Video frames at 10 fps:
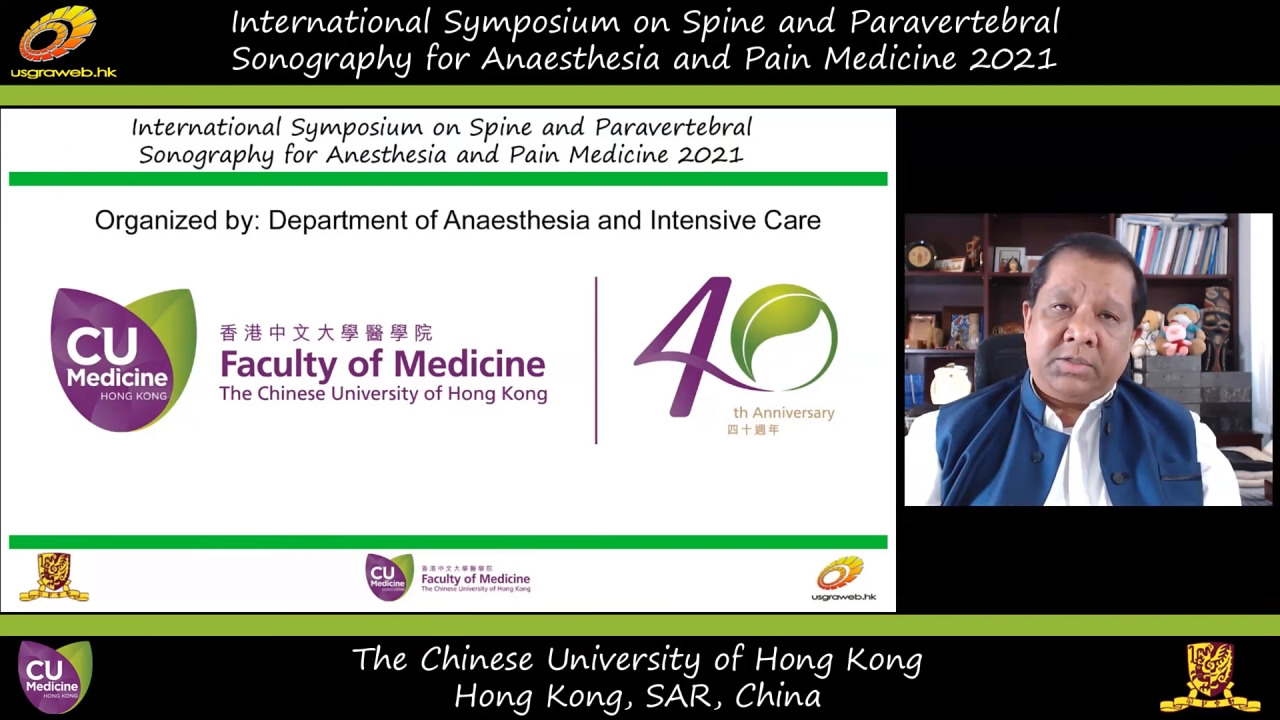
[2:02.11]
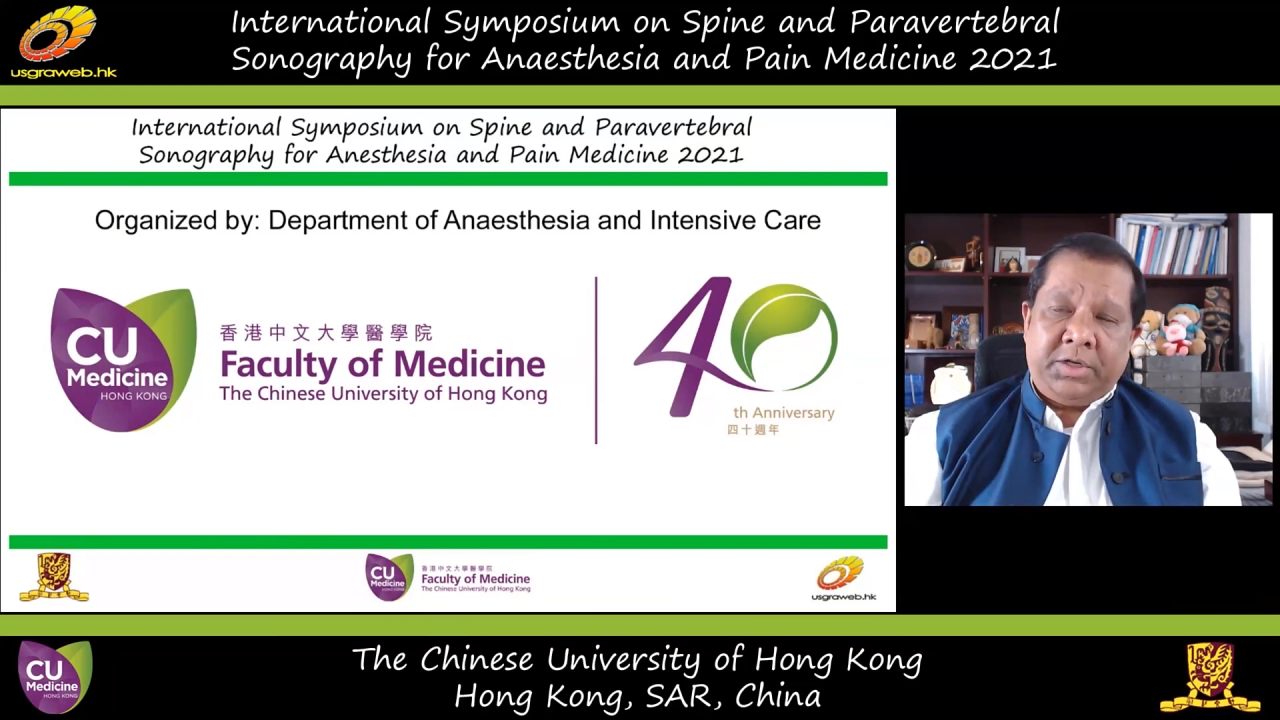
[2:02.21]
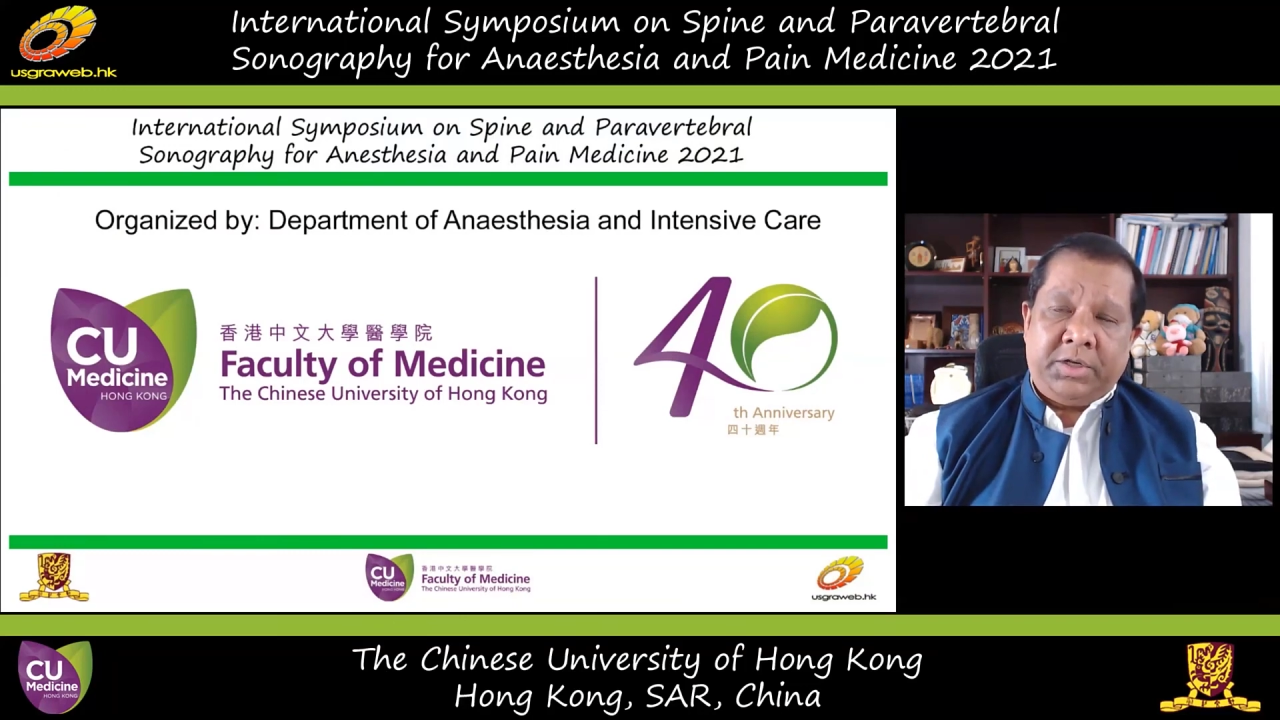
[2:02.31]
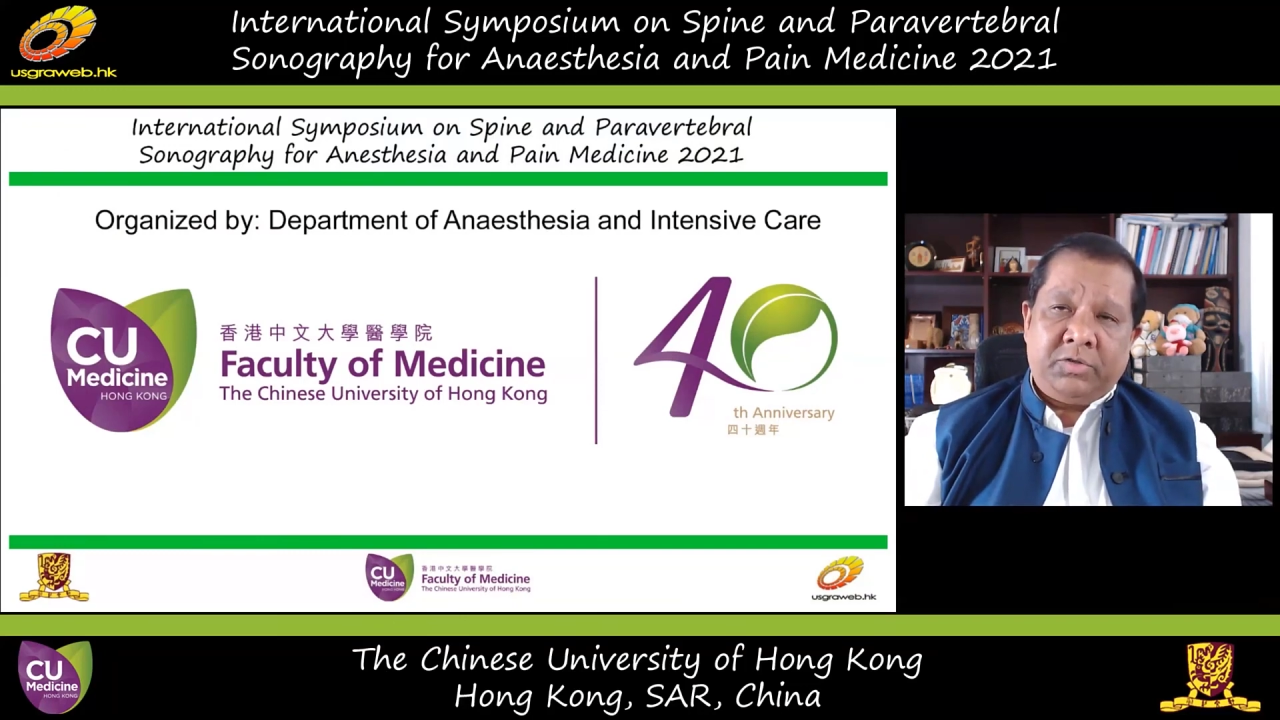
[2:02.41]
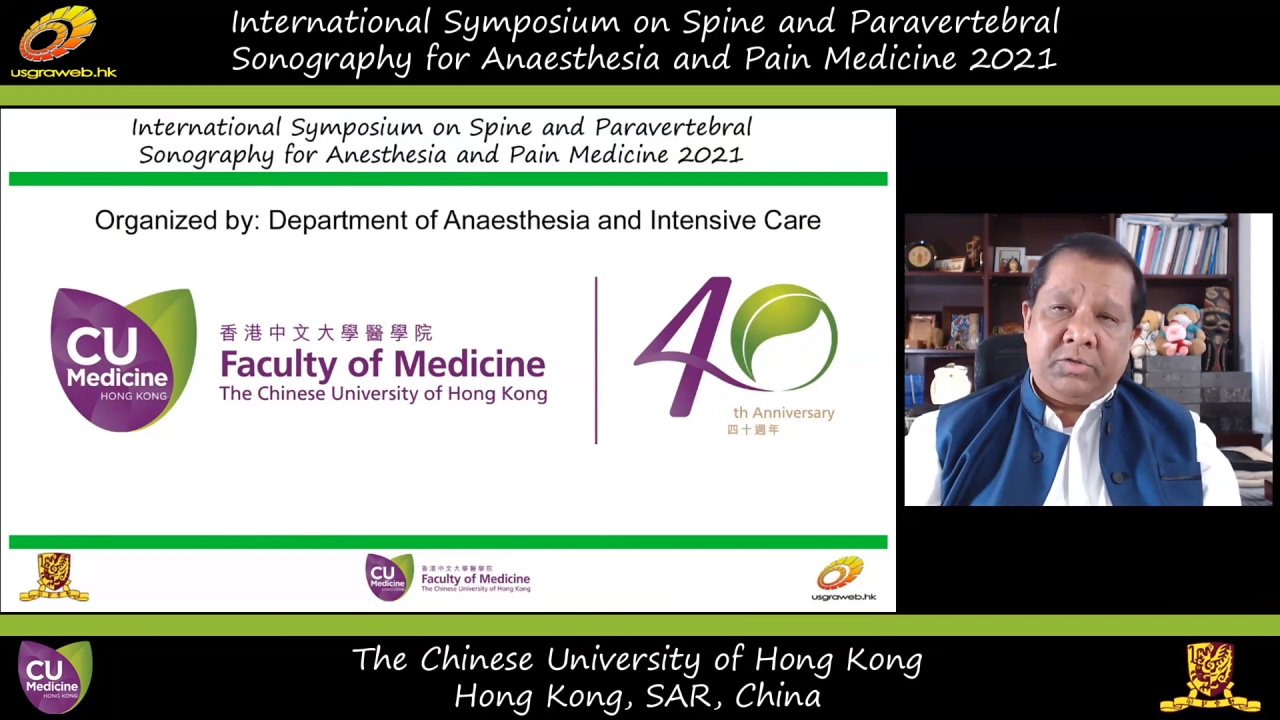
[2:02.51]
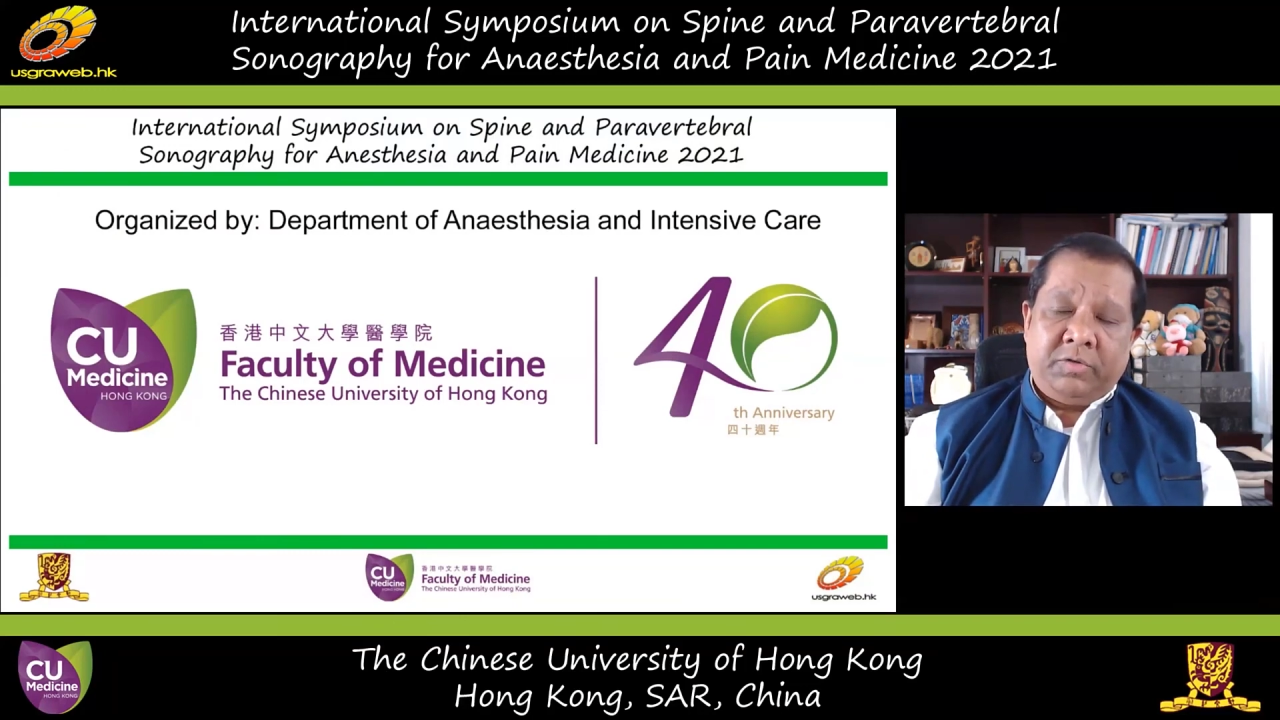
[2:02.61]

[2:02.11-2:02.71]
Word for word: Chinese